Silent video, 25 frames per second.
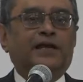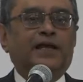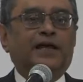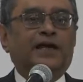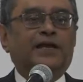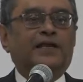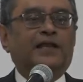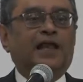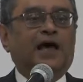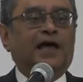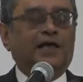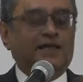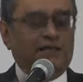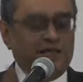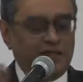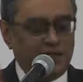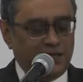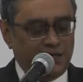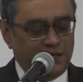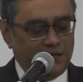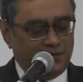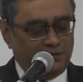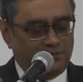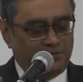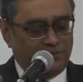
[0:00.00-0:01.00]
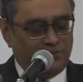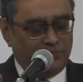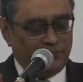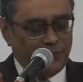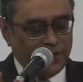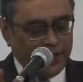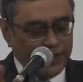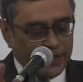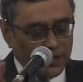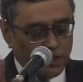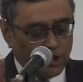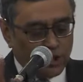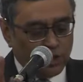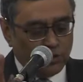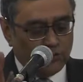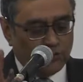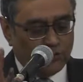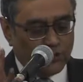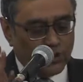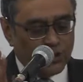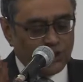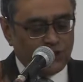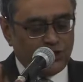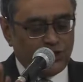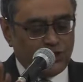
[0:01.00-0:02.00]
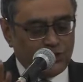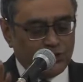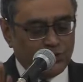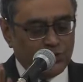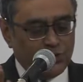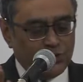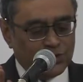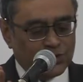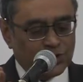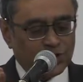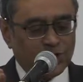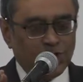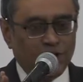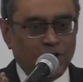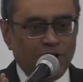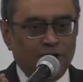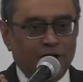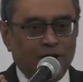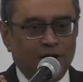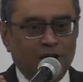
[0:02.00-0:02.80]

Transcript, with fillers: enlightened Hindu virtues,